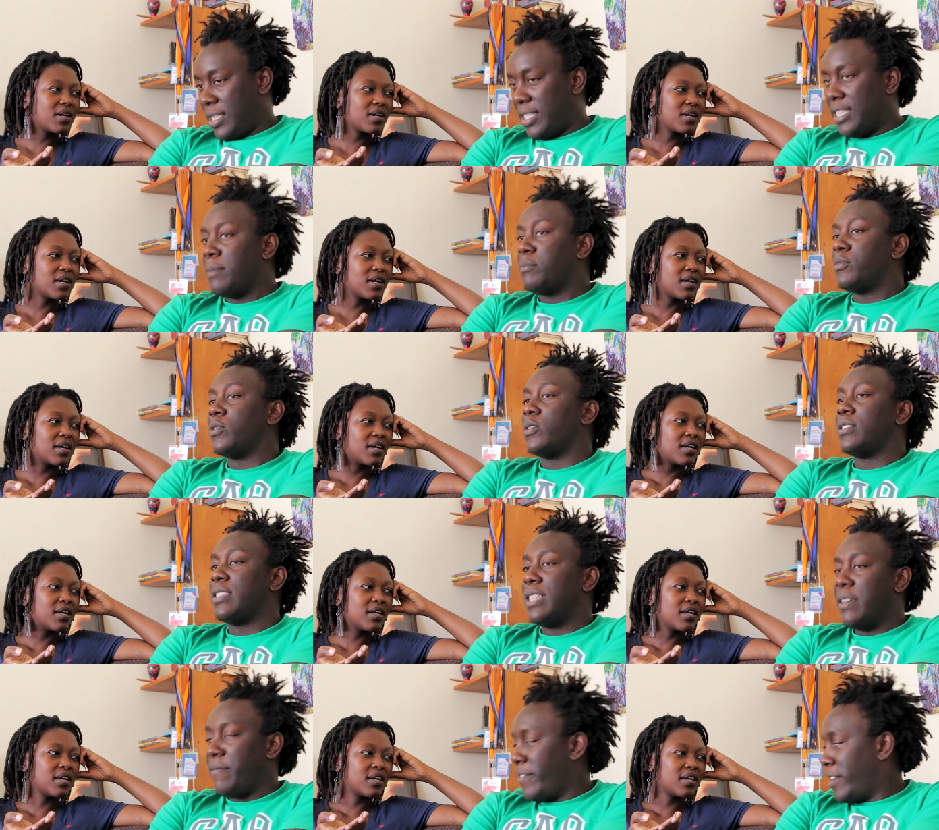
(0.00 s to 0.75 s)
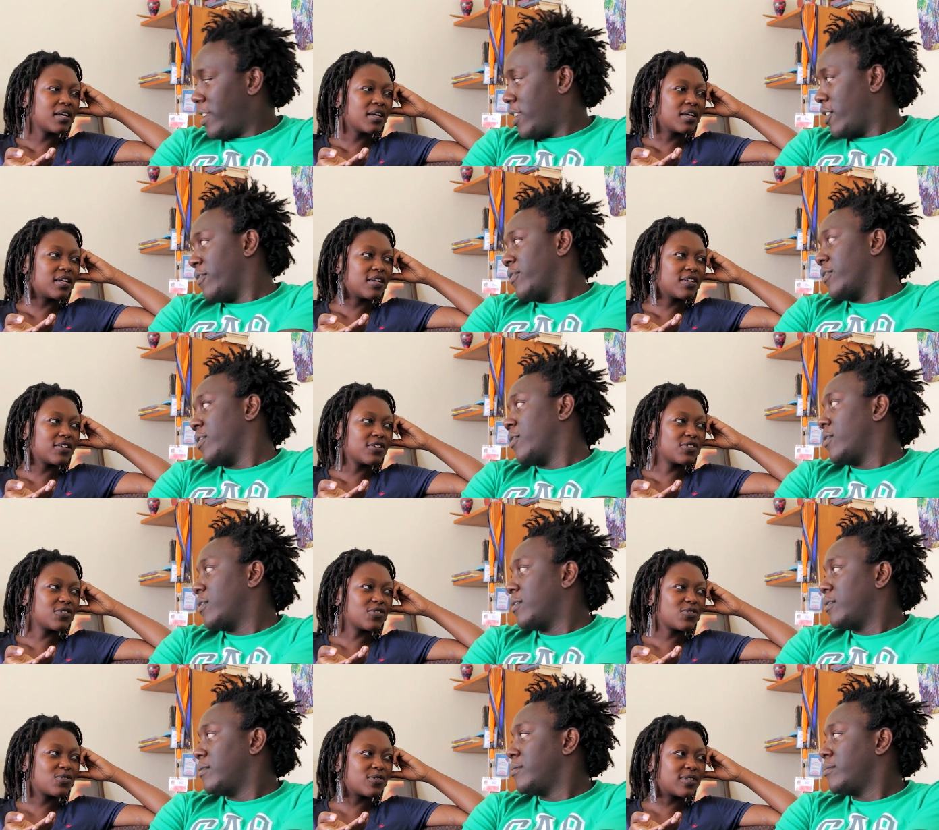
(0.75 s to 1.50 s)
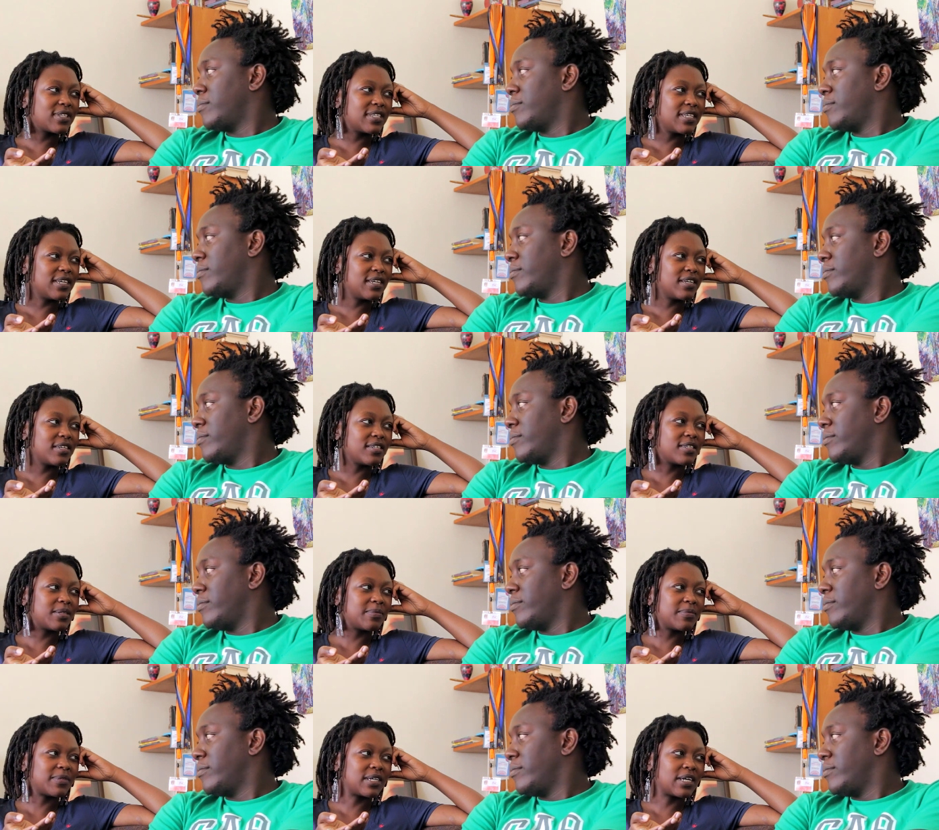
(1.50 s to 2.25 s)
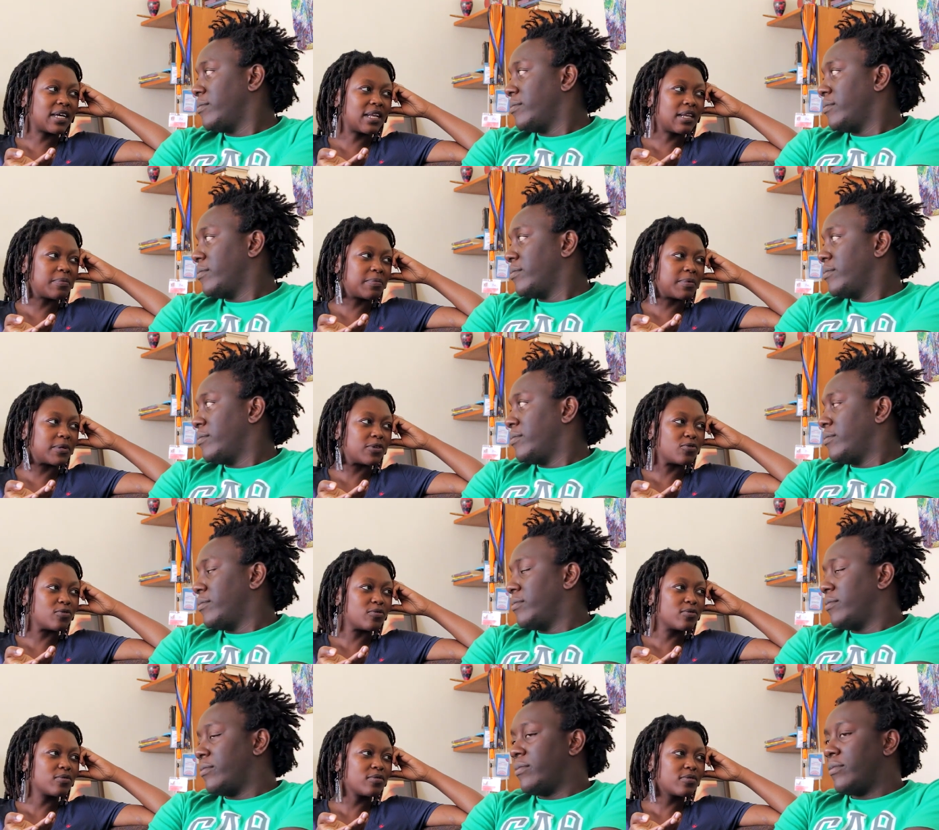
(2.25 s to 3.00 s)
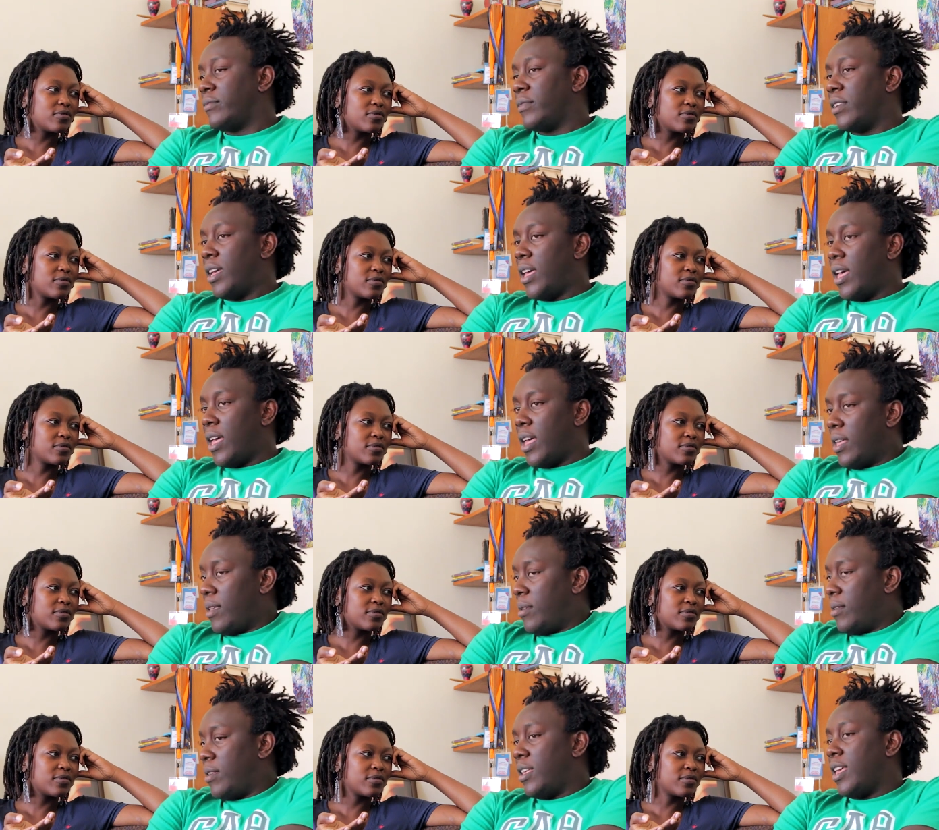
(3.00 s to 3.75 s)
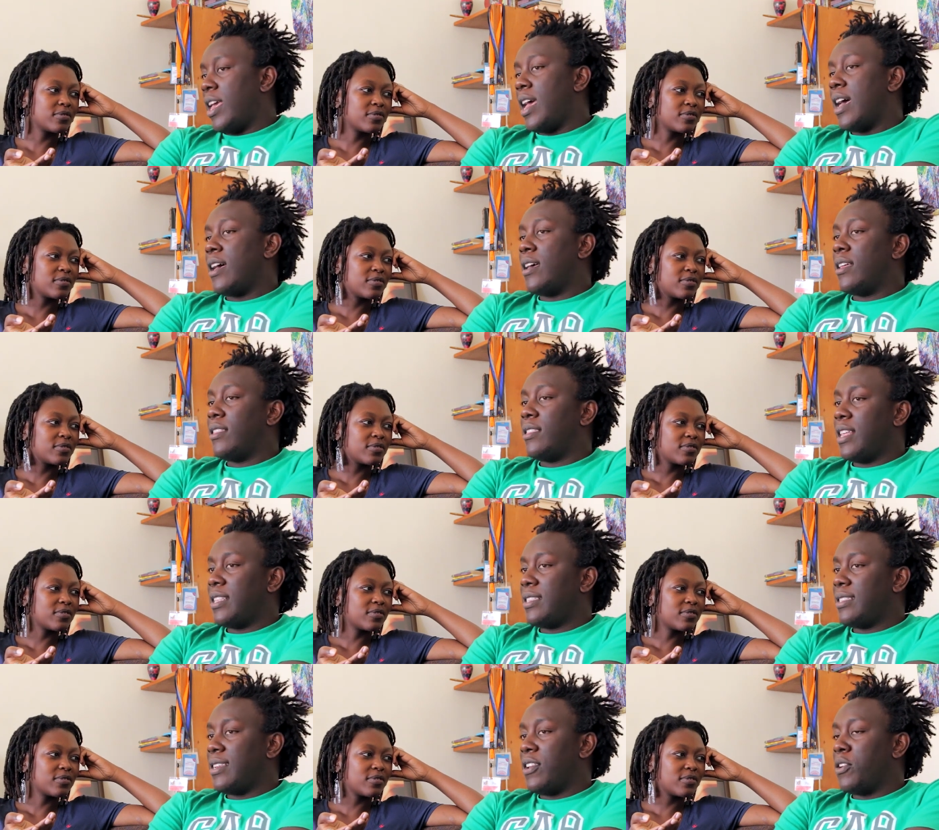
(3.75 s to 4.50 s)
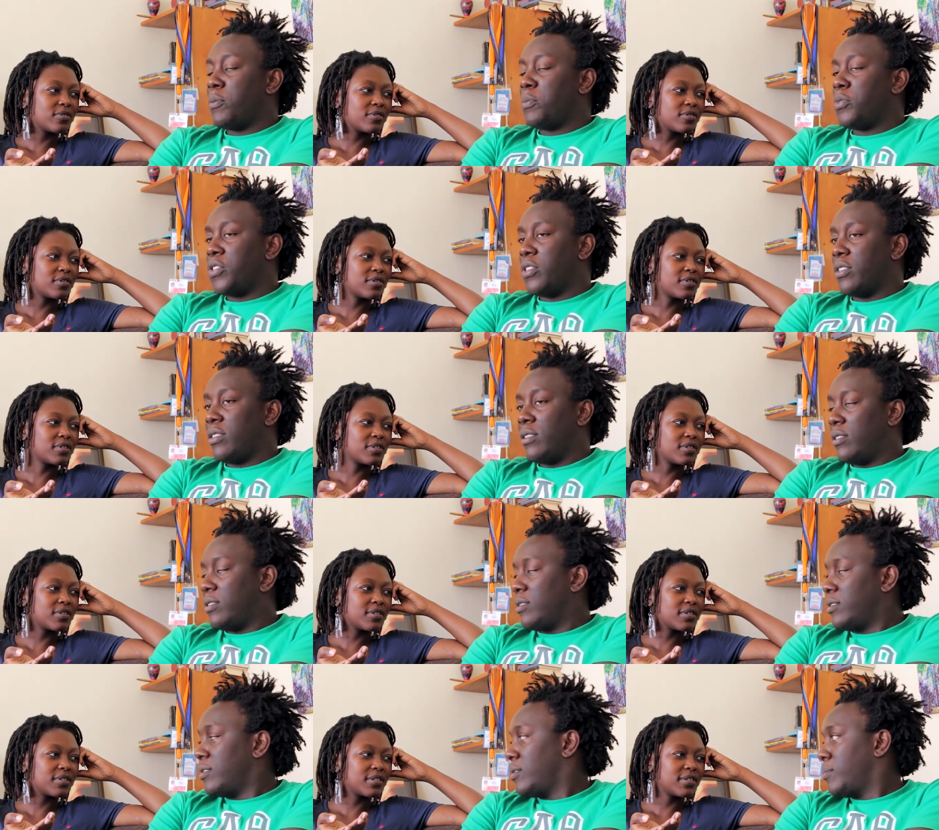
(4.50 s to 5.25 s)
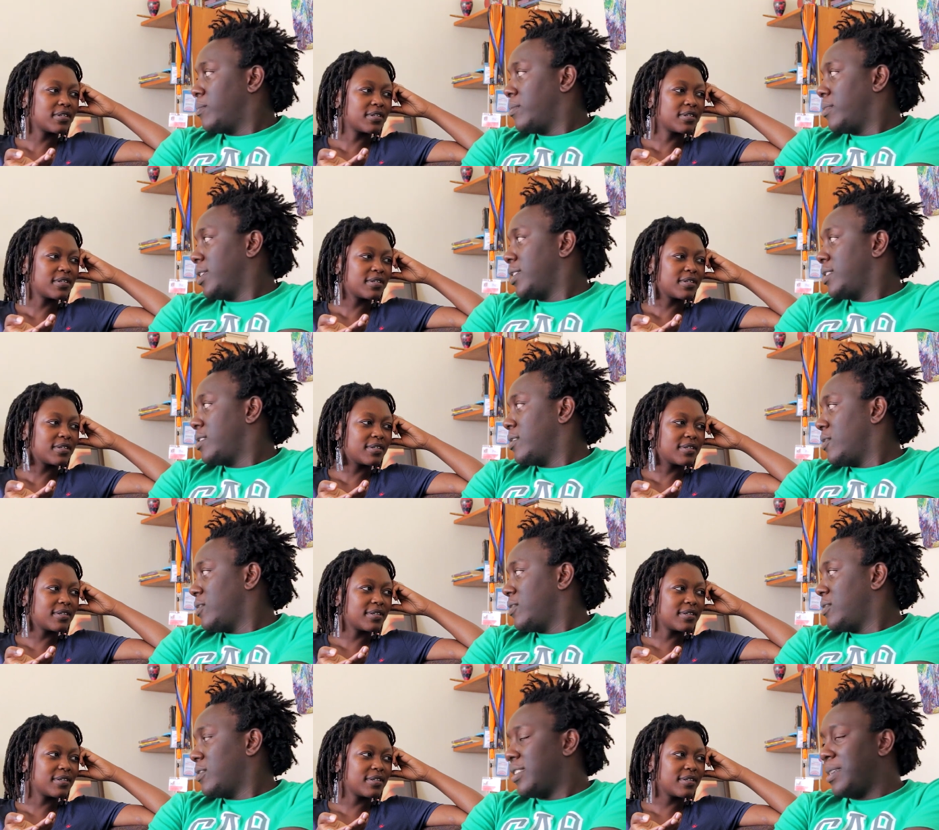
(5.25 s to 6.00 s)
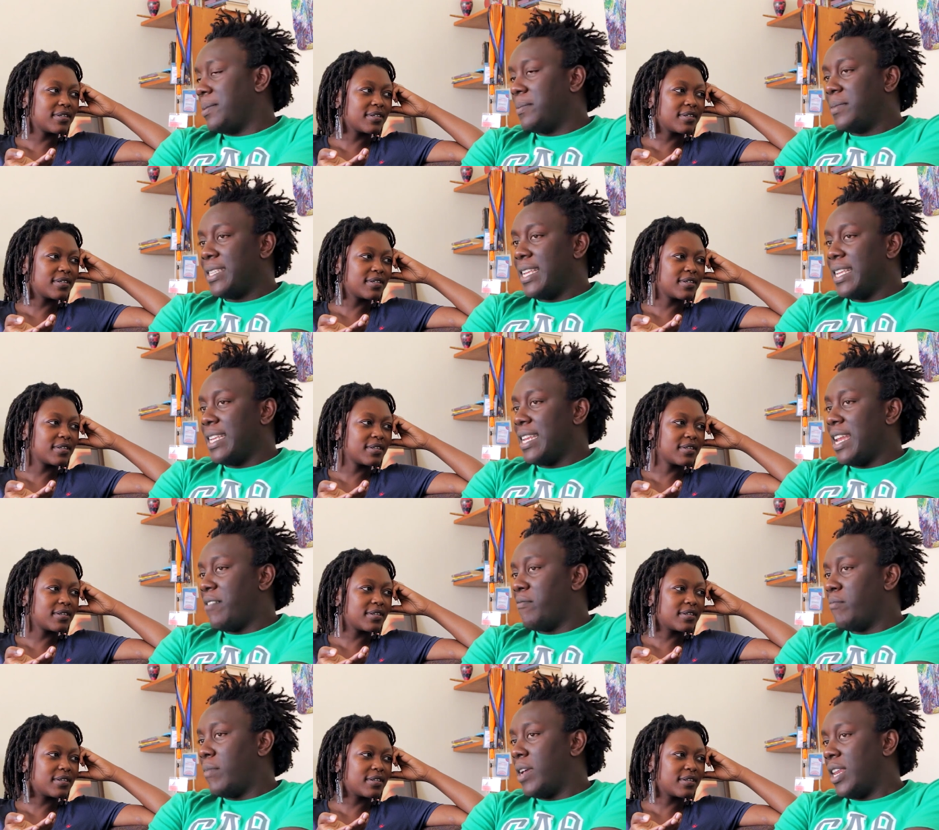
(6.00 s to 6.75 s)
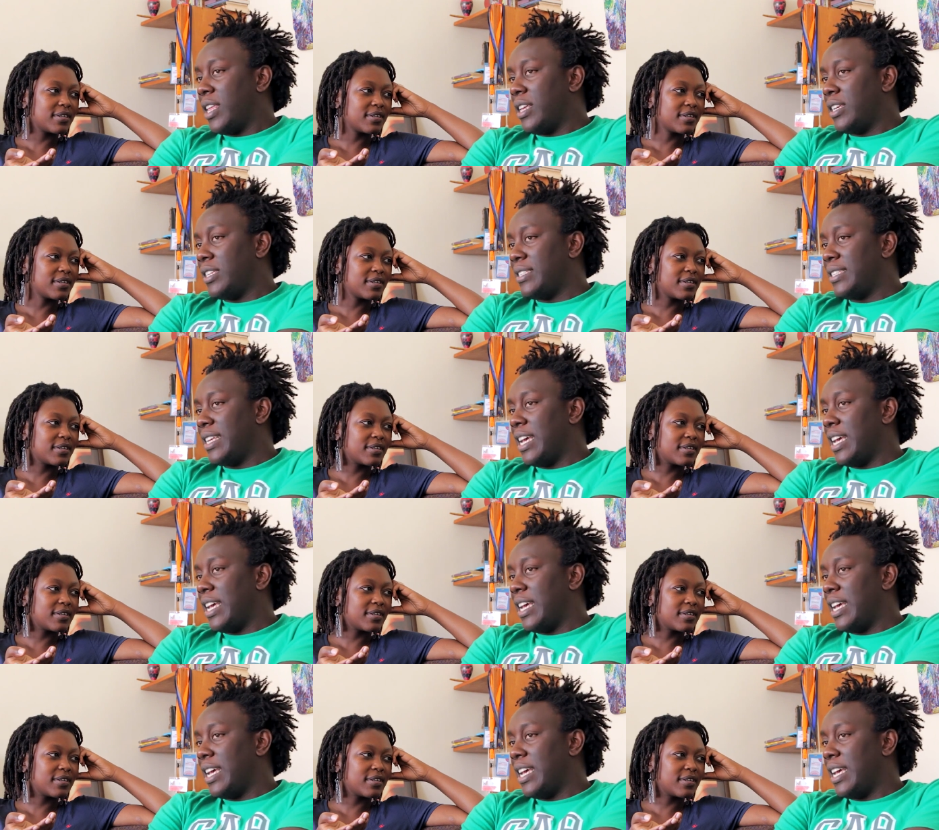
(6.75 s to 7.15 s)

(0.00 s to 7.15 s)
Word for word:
Speaker 1: James was definitely on the wrong.
Speaker 2: So see, James and Giddy Patrick.
Speaker 1: Yeah, that's an option, but also James didn't have money, she